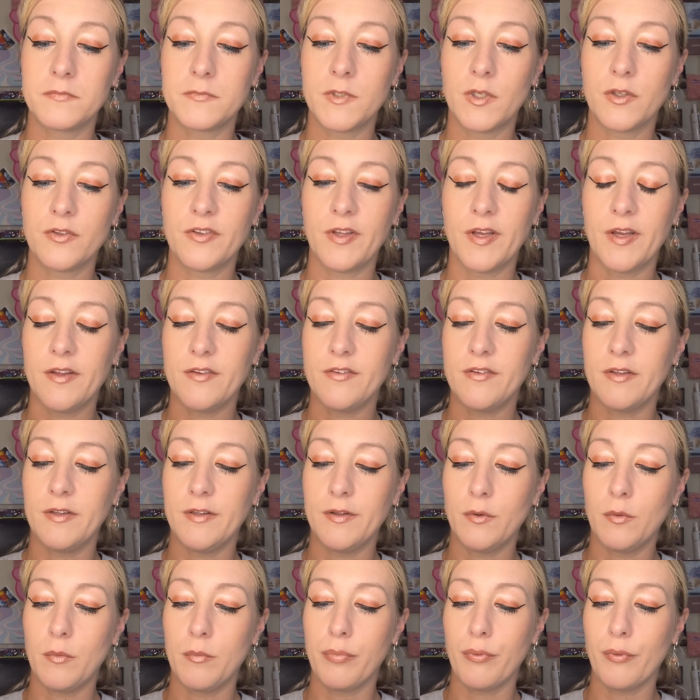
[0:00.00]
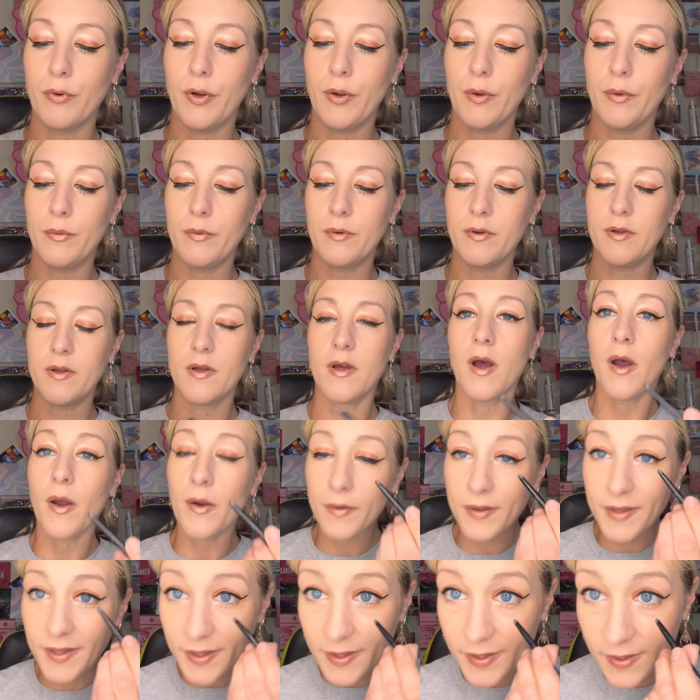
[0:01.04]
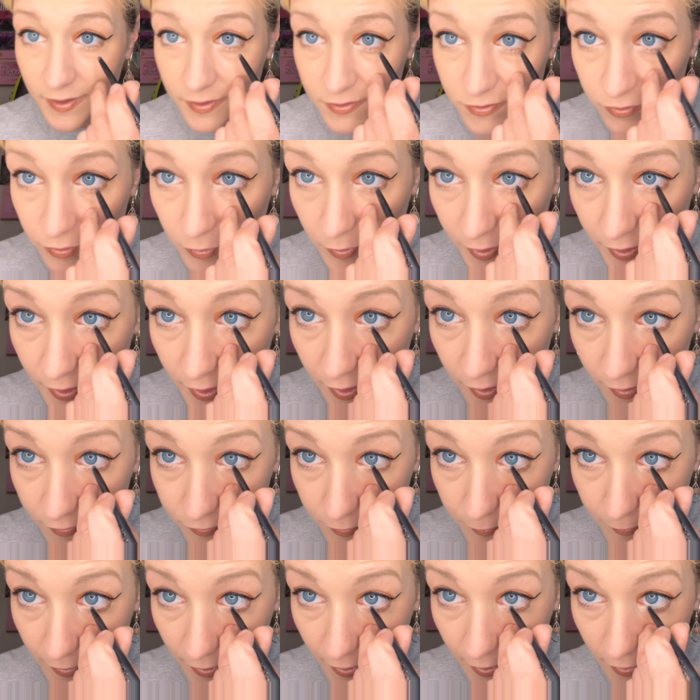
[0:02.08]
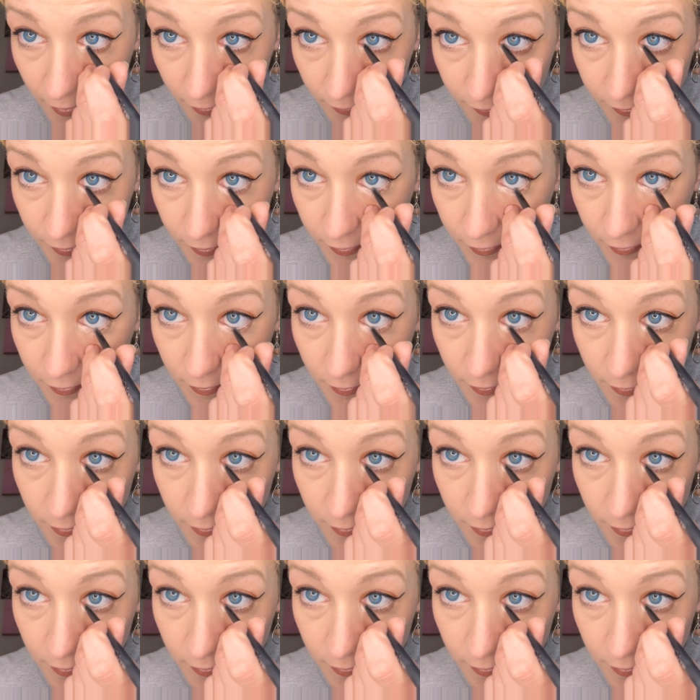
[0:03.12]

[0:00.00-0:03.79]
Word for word: Looks like it's a little broke. Oh yeah, it's the one I got from Allie.